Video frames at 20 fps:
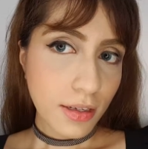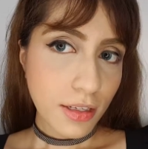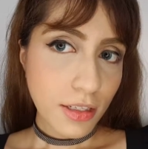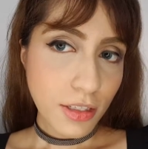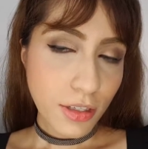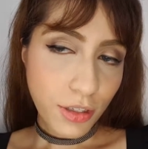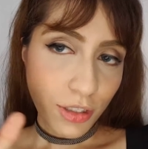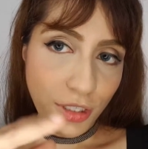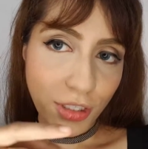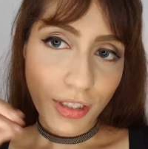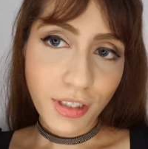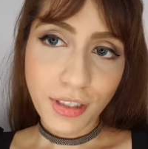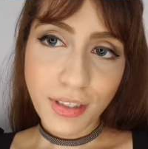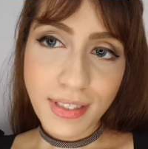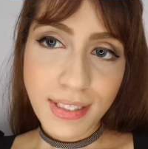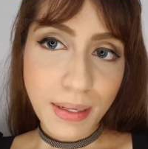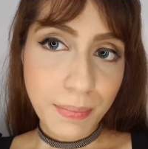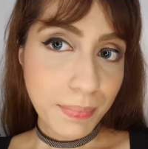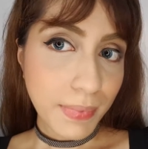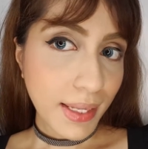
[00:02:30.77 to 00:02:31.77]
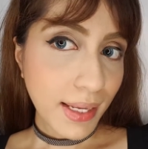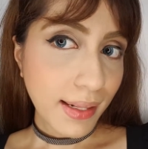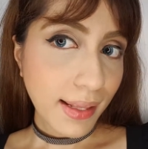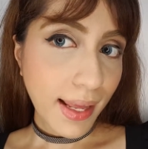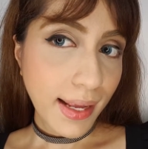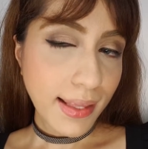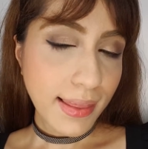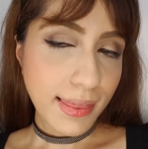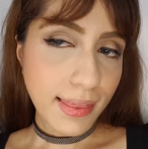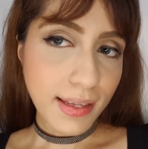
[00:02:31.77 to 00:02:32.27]
So it should look something
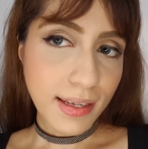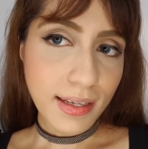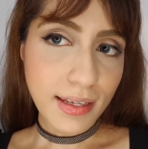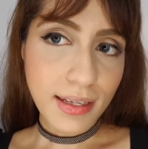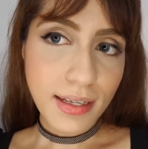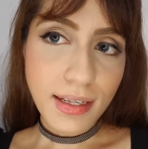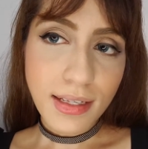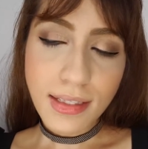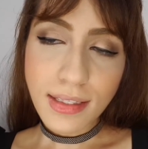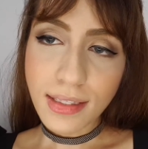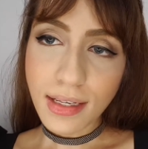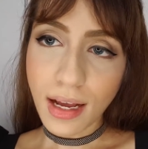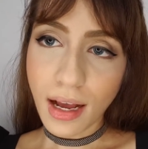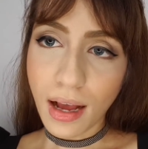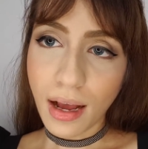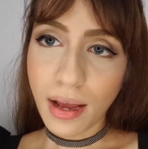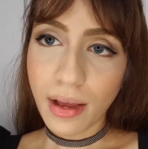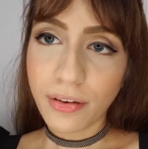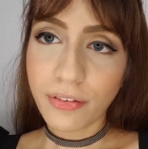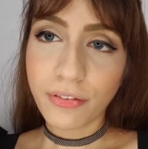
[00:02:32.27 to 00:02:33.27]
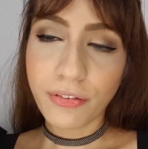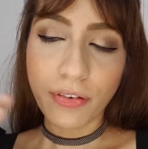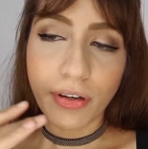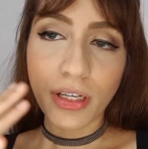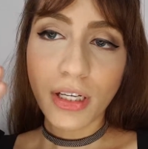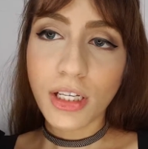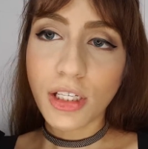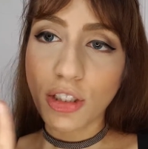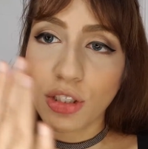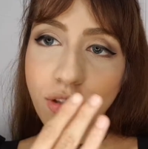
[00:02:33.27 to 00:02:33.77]
like this. I've
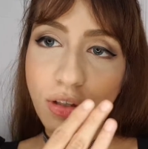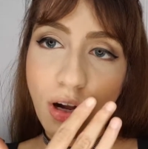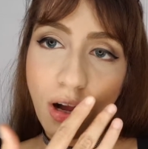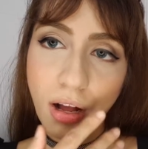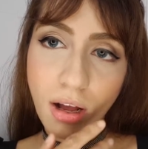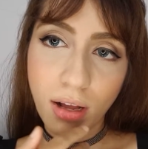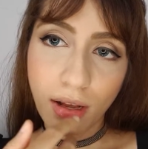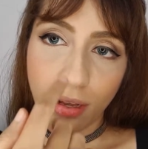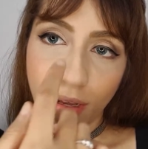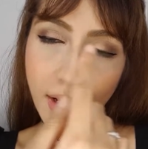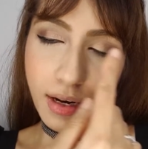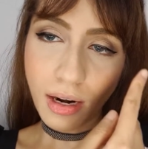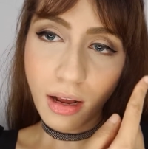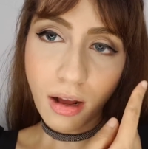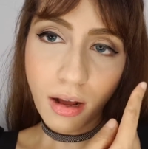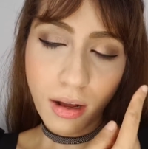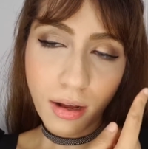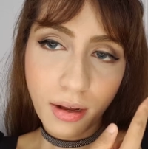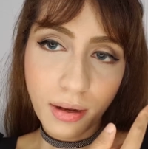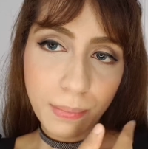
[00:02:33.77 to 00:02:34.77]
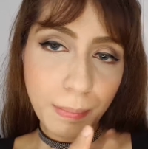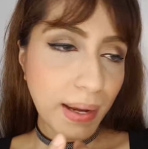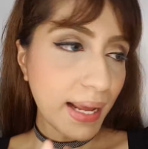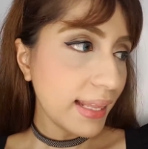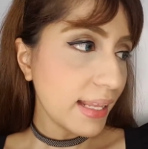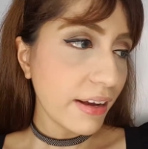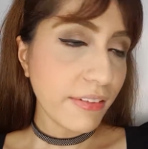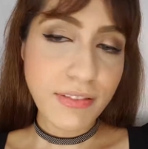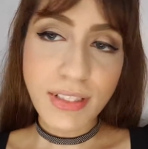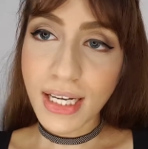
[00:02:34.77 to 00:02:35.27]
already drawn on
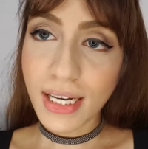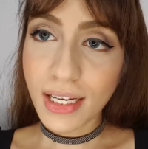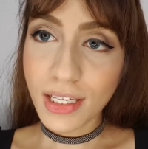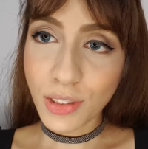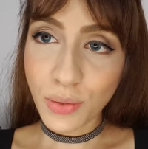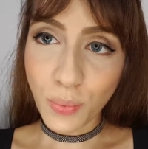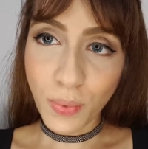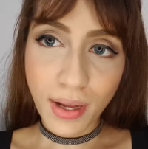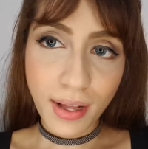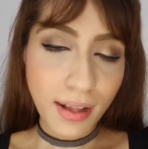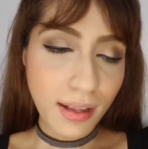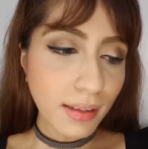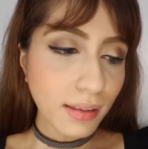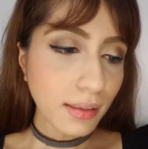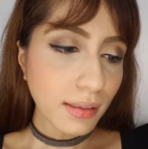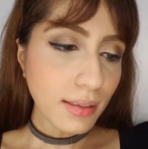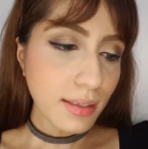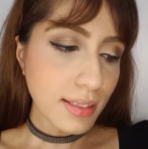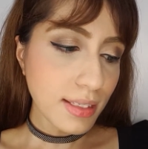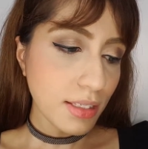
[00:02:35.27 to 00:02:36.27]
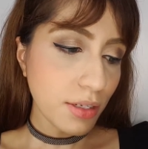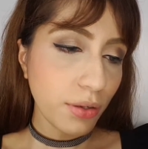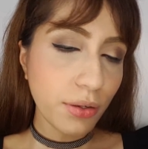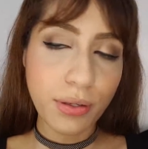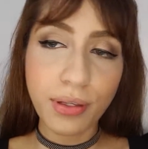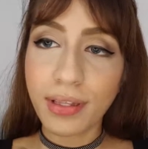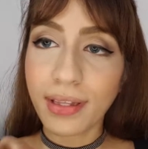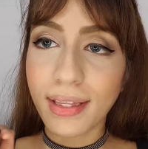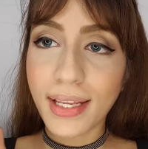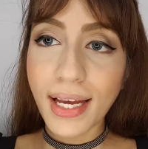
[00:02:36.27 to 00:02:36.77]
my left eye as well.
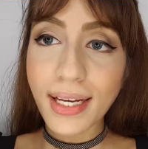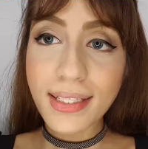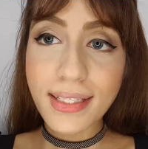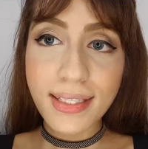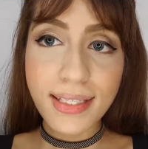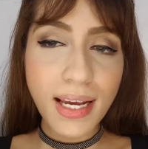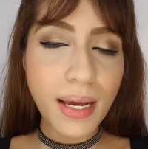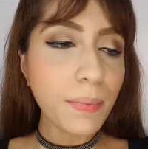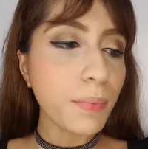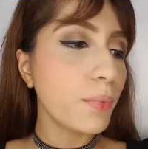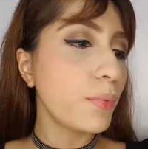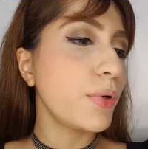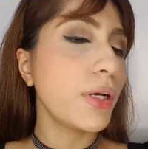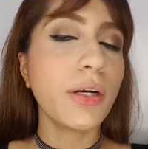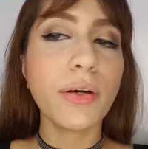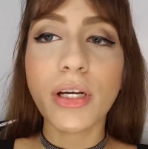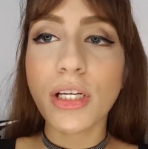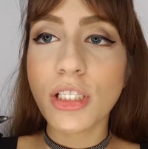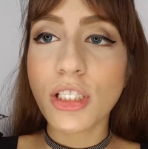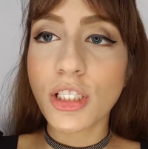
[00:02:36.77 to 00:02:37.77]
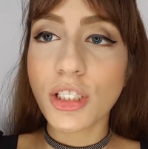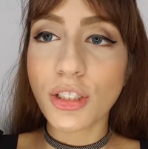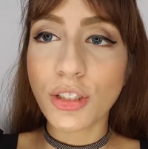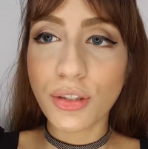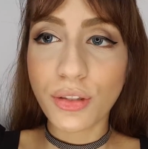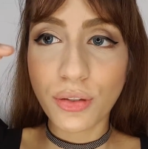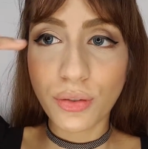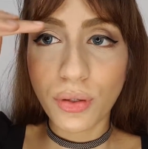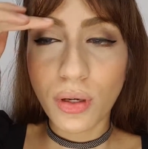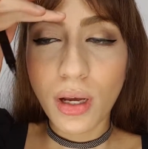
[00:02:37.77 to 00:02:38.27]
So next step, we're going
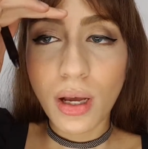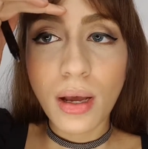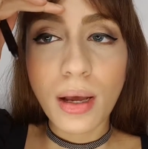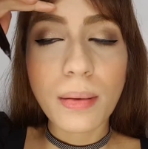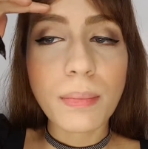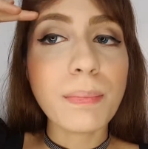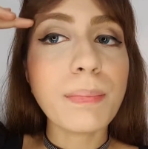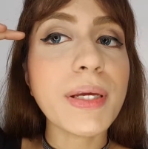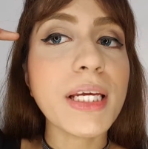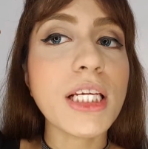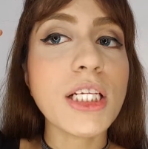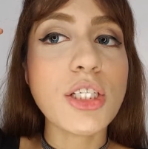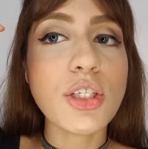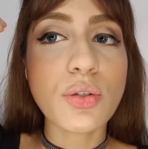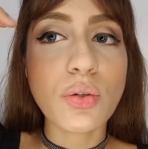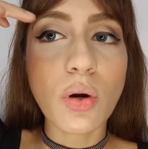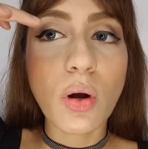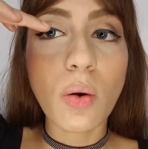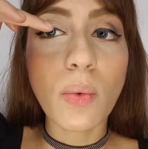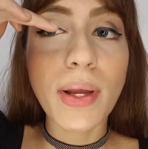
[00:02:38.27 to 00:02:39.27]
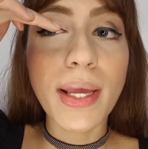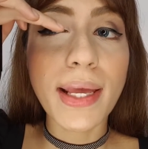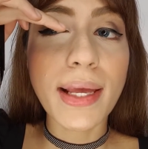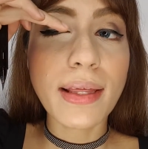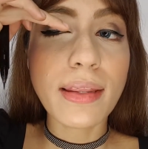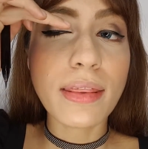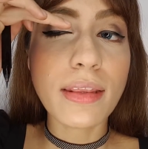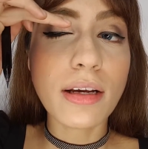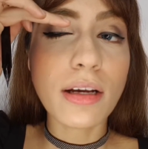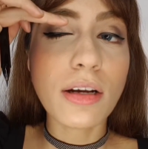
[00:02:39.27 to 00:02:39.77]
to be
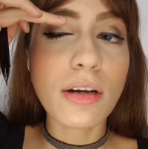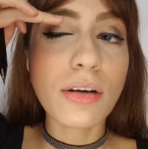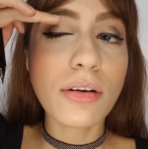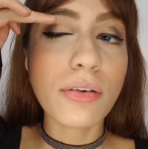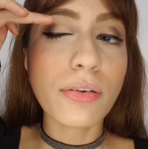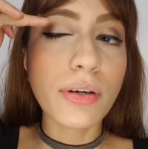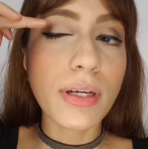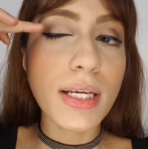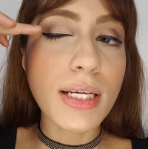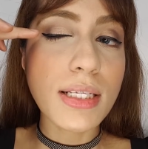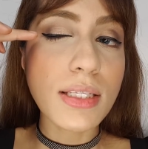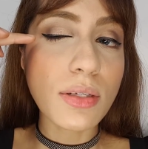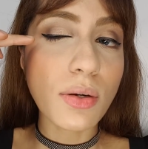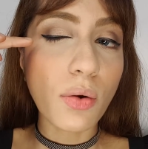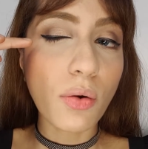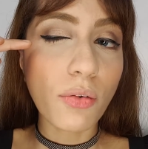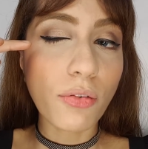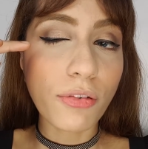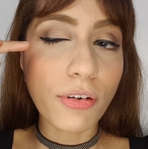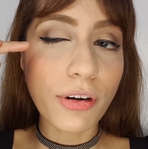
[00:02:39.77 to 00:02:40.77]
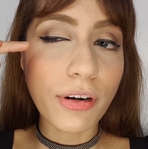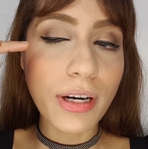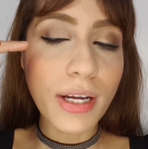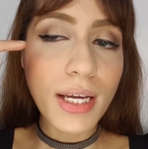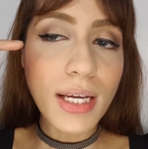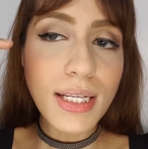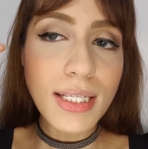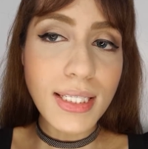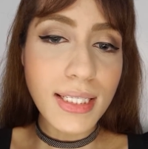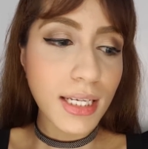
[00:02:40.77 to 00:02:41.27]
drawing the crease over
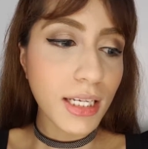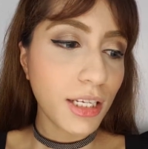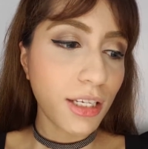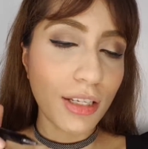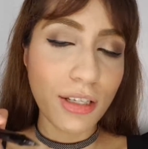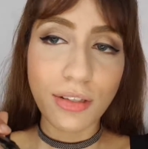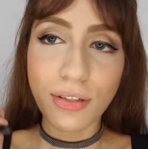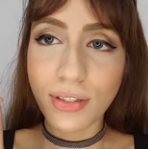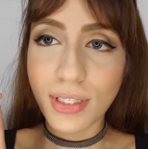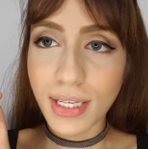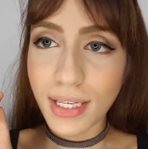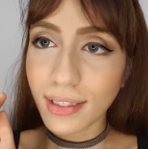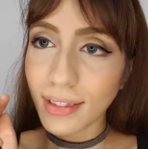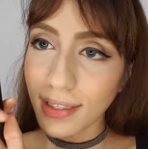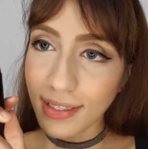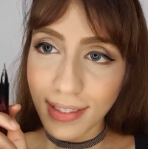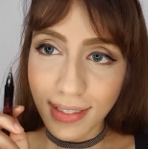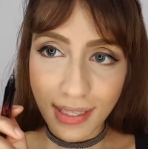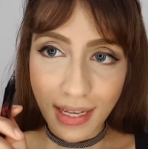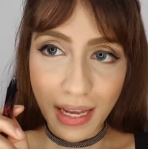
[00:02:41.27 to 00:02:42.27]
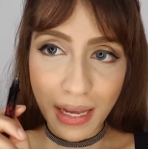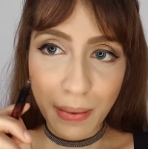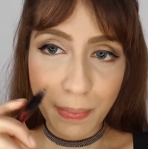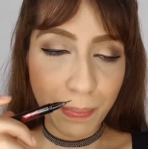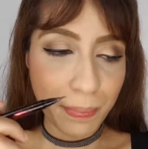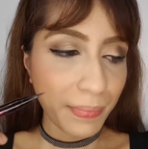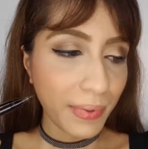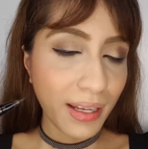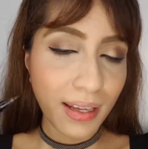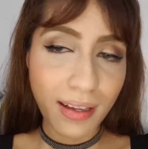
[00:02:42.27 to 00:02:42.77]
it using the same